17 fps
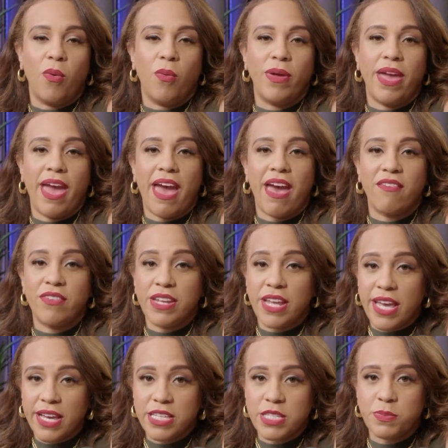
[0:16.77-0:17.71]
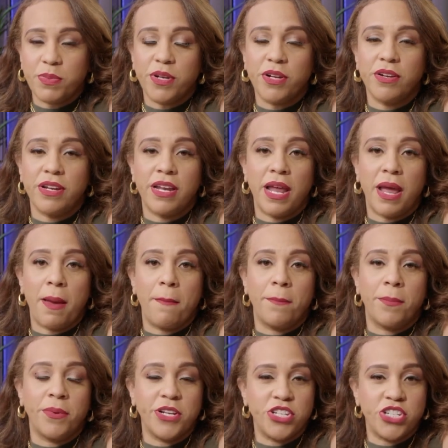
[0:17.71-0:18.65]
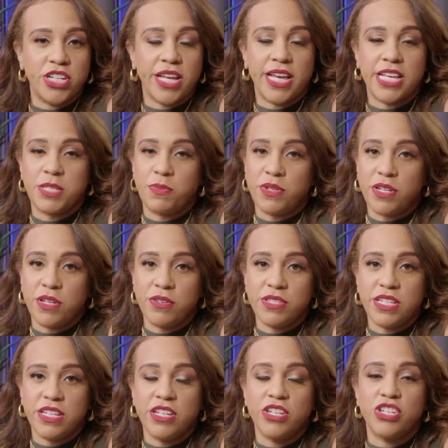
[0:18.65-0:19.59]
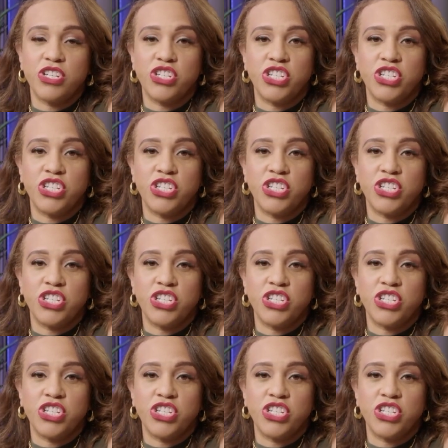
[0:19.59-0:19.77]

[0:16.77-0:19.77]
We have an expert, Bridget Espinoza.